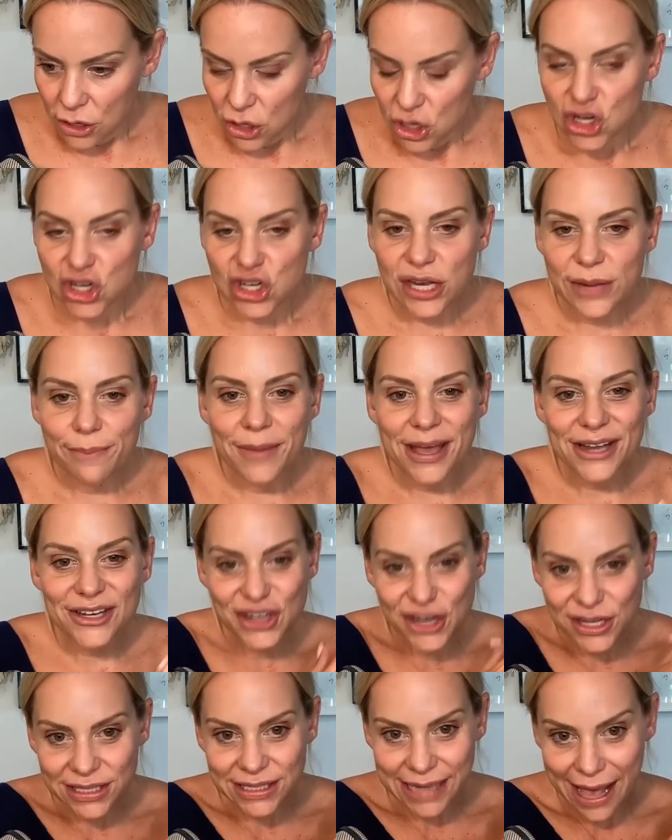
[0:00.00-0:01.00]
She
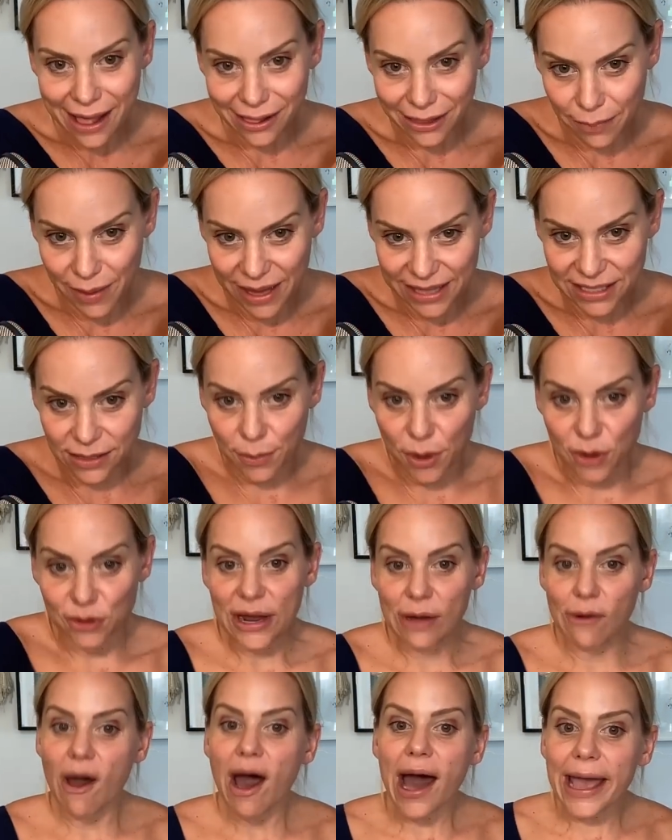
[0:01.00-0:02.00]
mentions Kelly Ben-Simone.
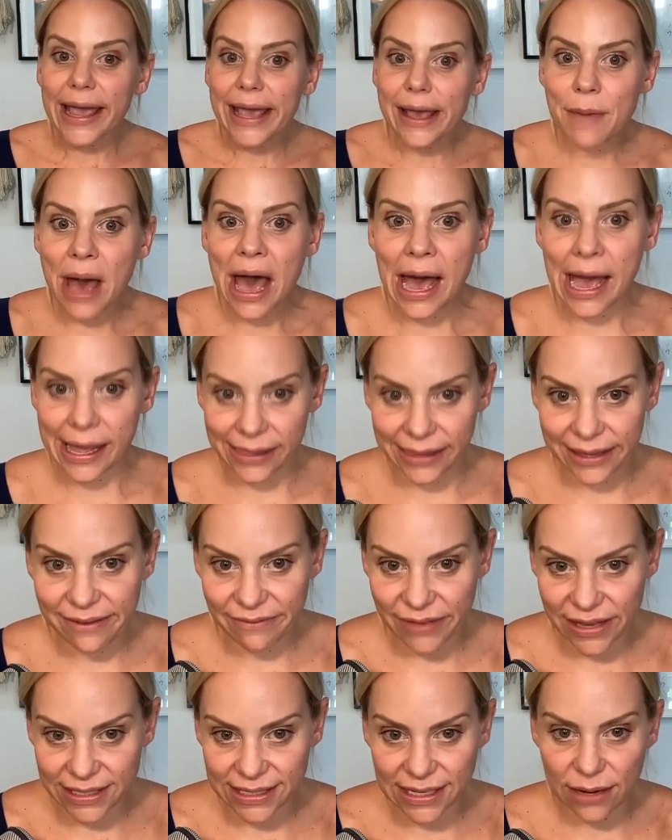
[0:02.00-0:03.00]
Now, I am highly
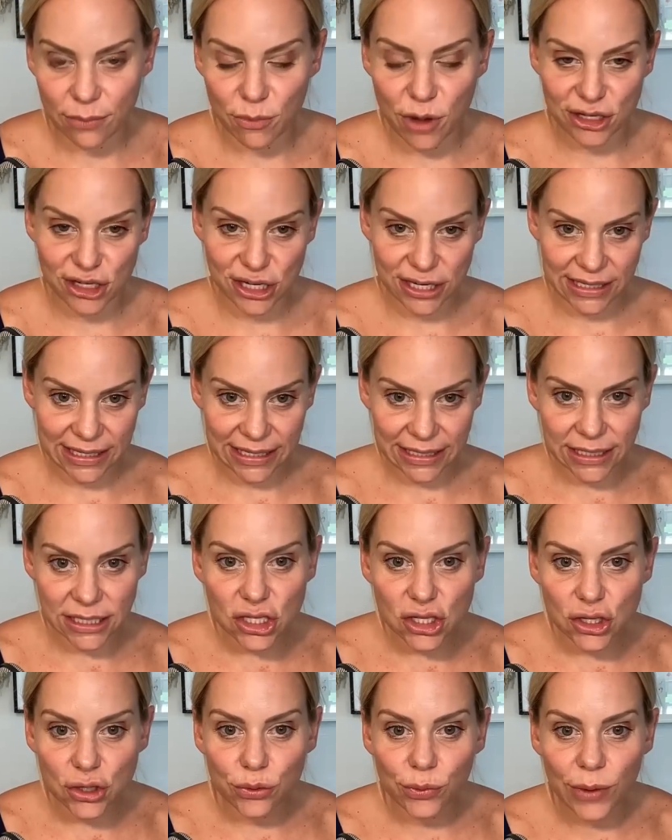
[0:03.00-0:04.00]
invested. I'm watching season
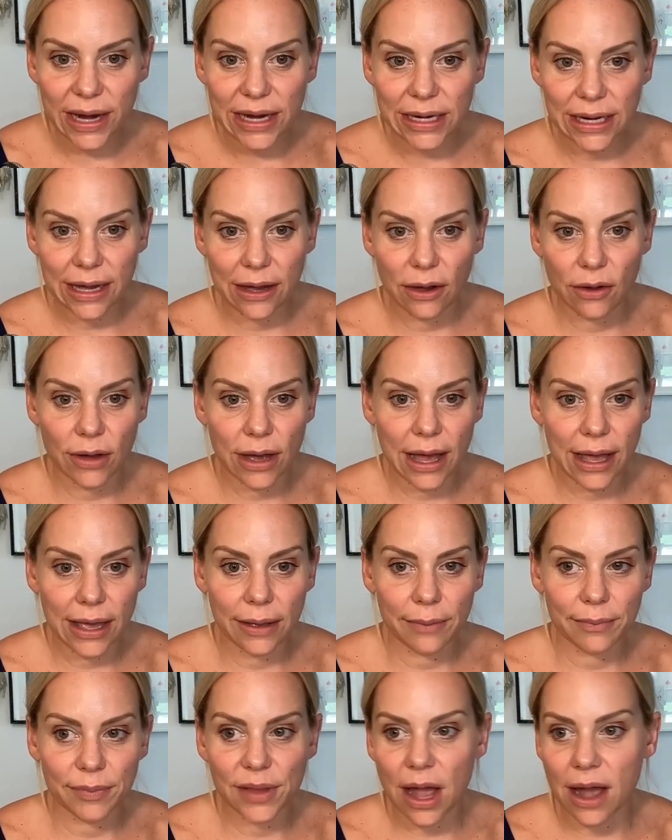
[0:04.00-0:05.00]
2 right now. I
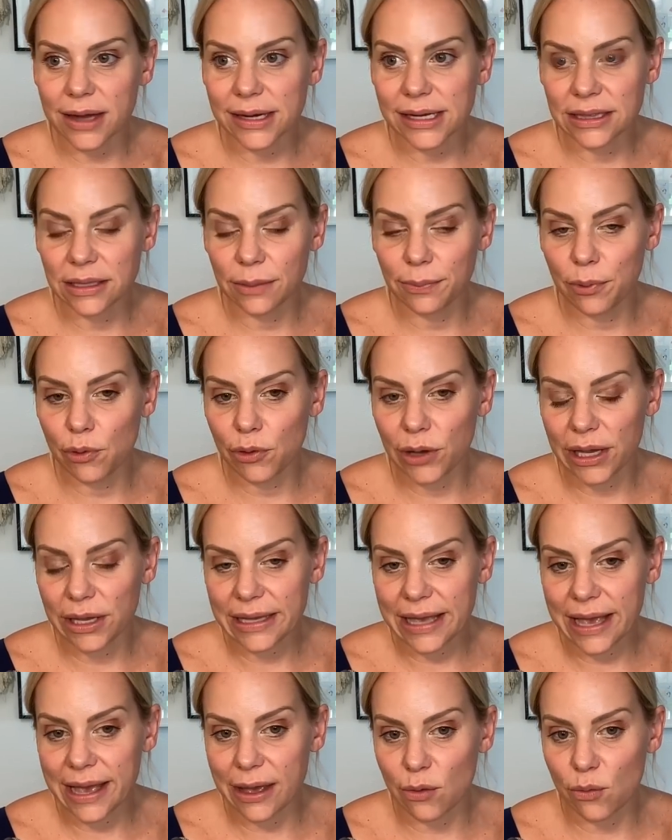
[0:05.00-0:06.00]
am not in the point
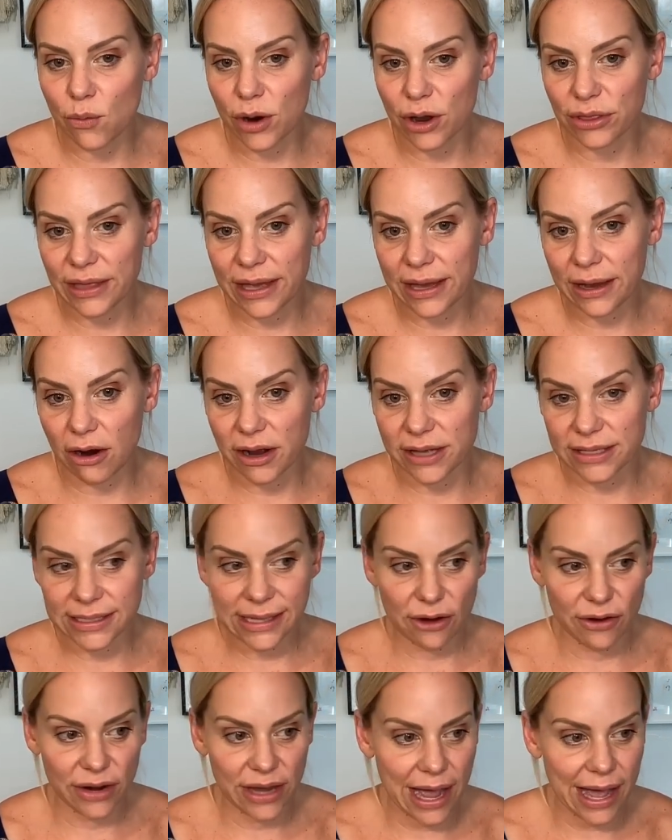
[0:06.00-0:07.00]
yet where they are at
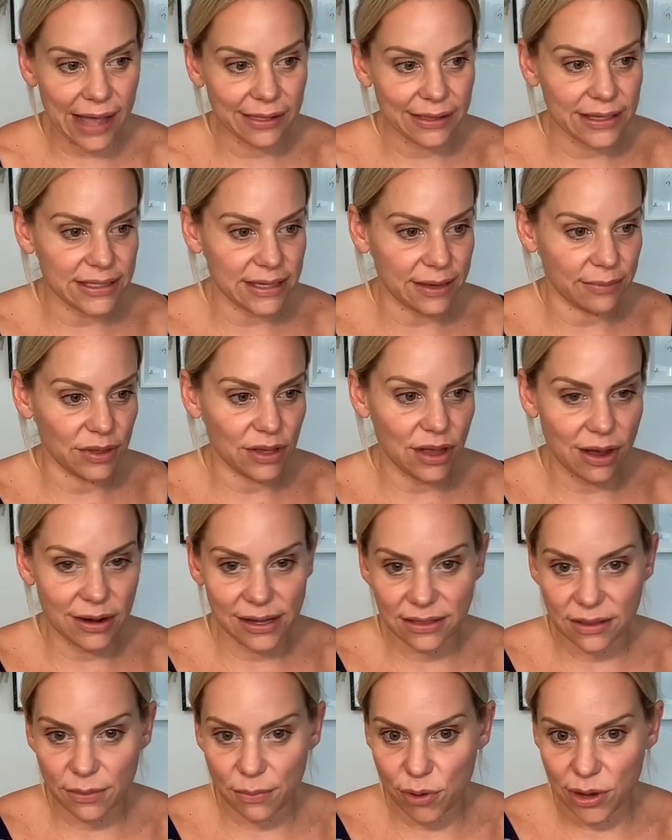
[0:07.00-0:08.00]
Scary Island. I'm not
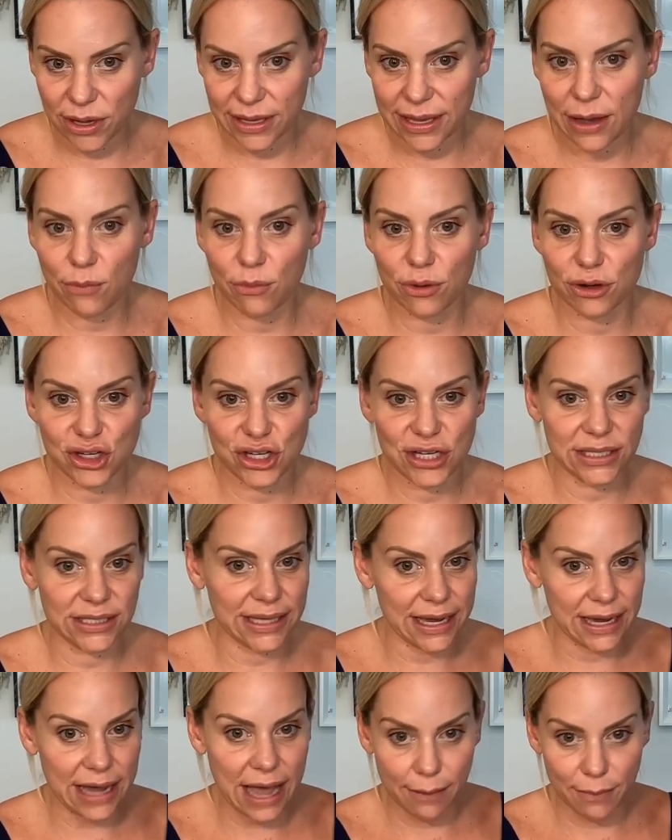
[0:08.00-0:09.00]
at the point yet where she's
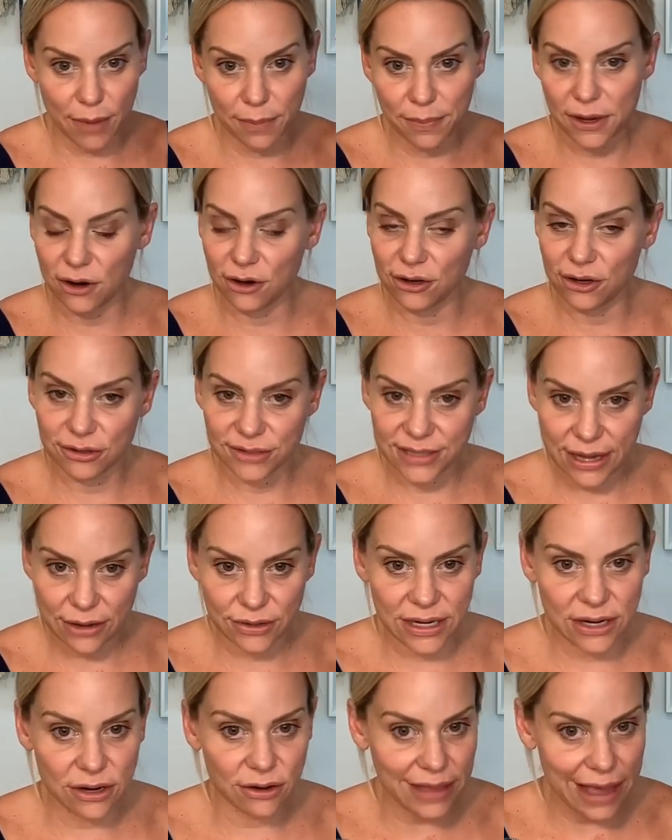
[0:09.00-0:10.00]
like, I'm up here, you're down
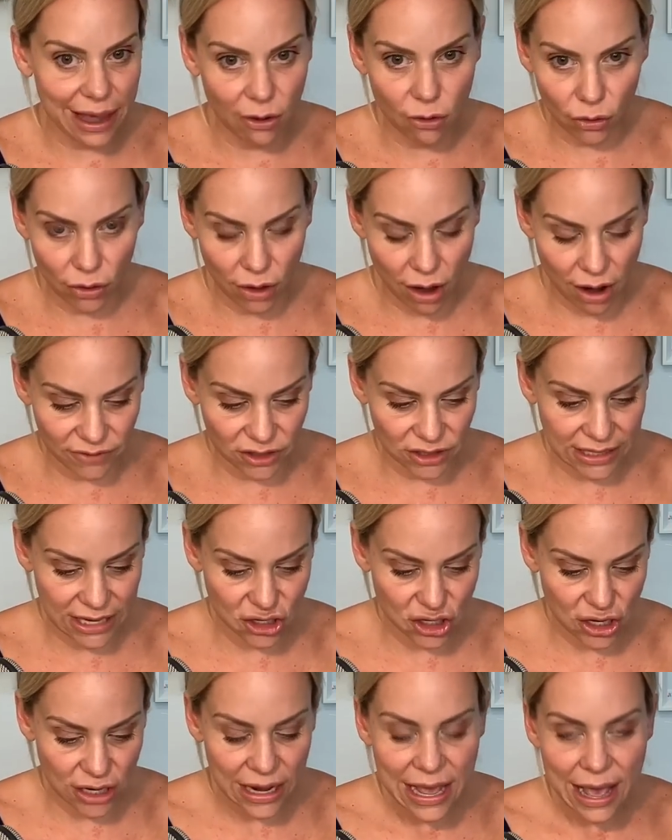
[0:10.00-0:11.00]
here, that whole
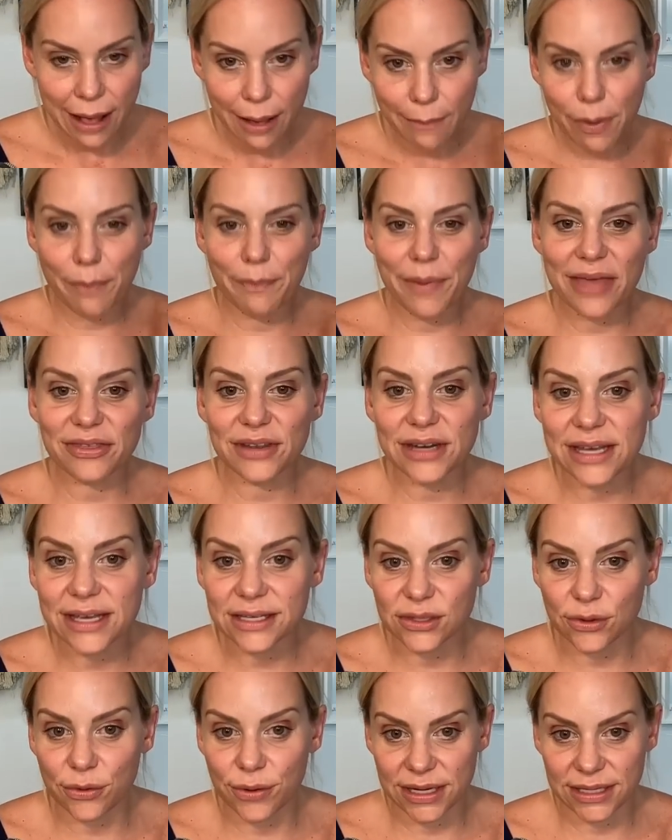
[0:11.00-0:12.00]
conversation. But Bethenny
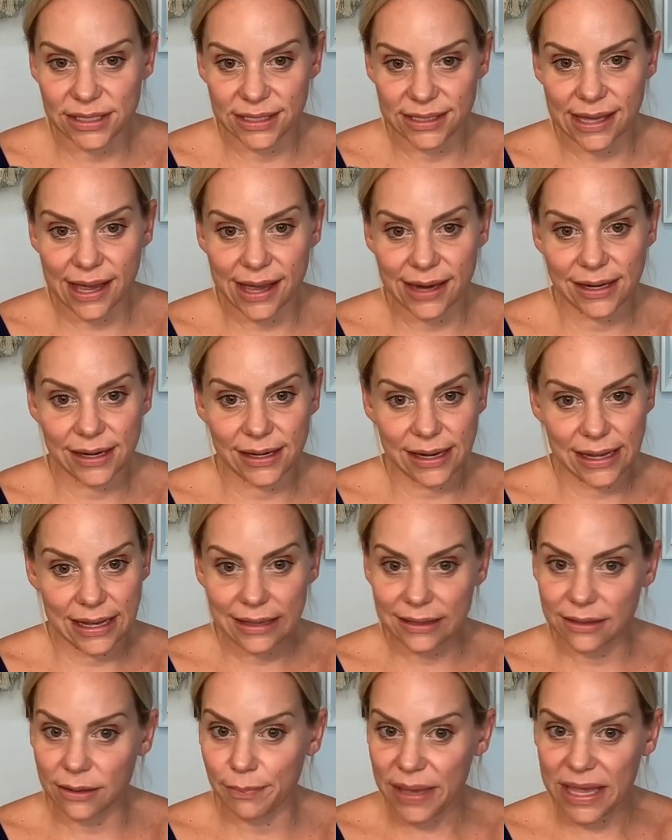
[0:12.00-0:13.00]
has already decided
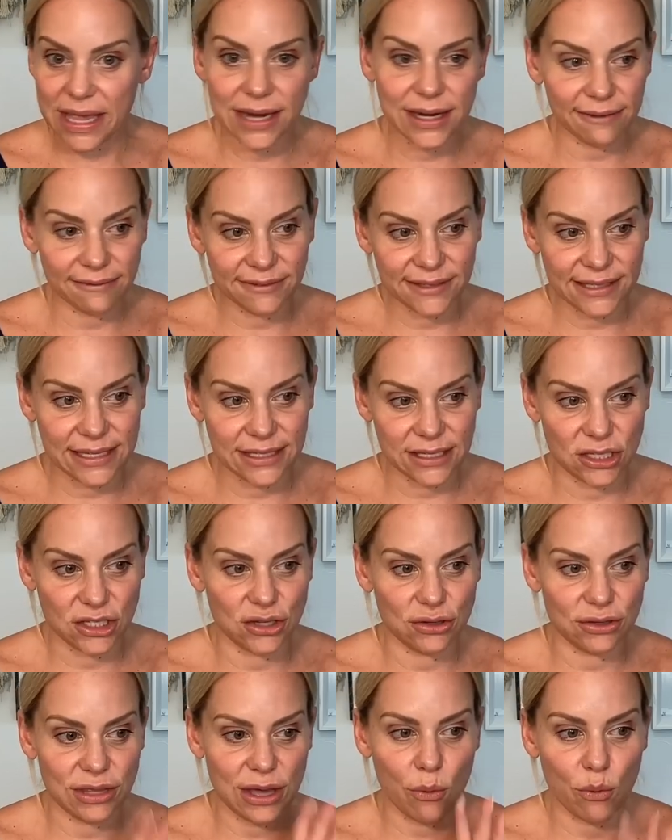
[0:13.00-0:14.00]
in the beginning of season
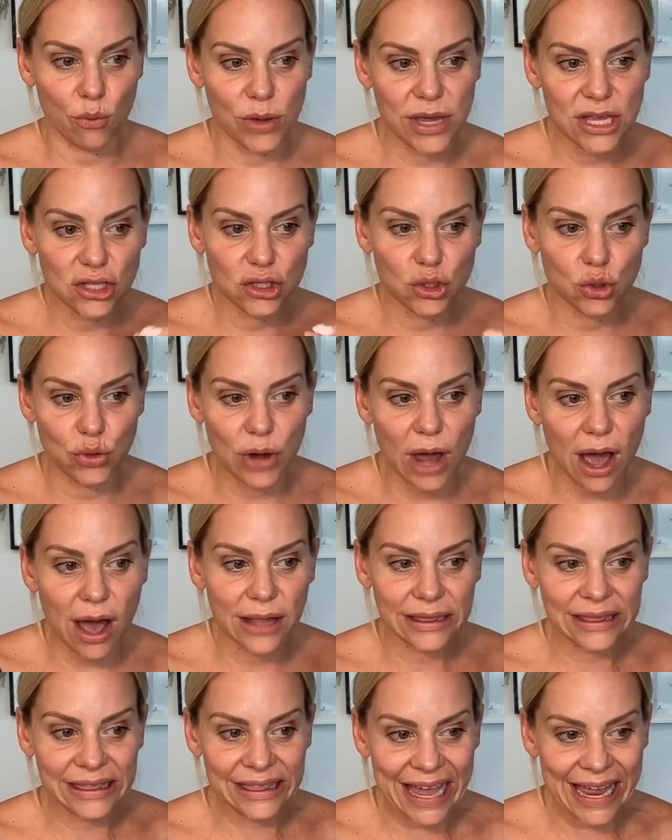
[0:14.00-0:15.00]
2 that we do not
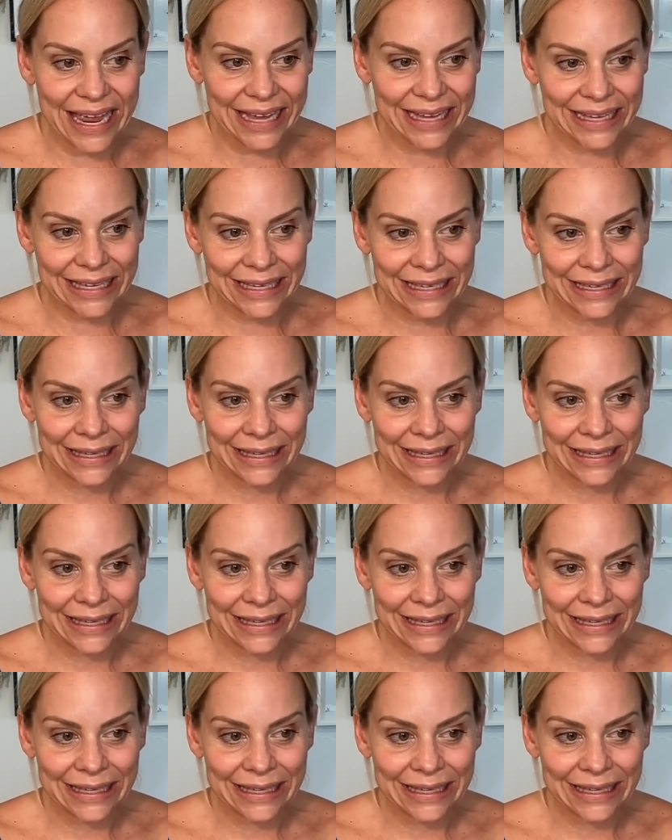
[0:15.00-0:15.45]
like